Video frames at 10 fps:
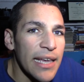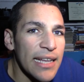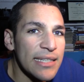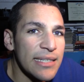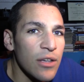
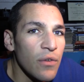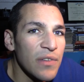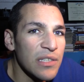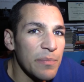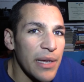It's
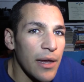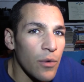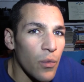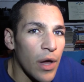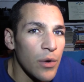Sylvans being
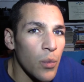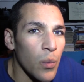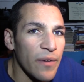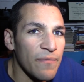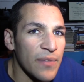run
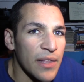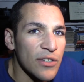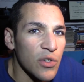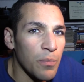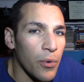with the
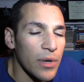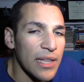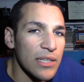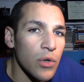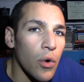support
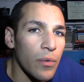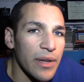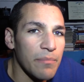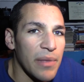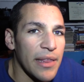that's
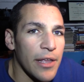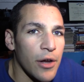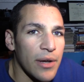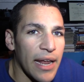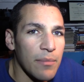already been
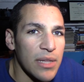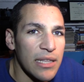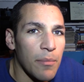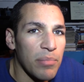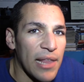there, namely
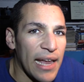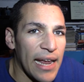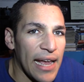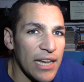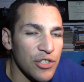the plant
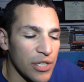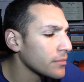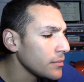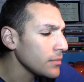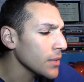engine.